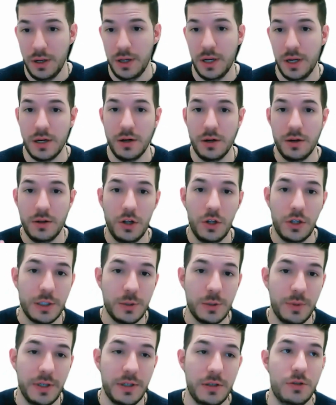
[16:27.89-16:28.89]
And I'll
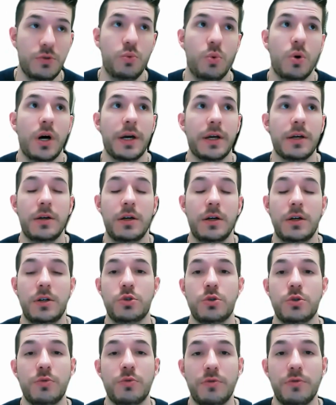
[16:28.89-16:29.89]
explain to you why.
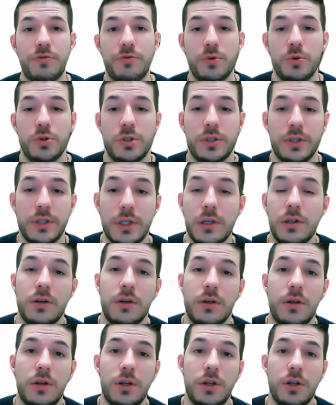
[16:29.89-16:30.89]
So firstly,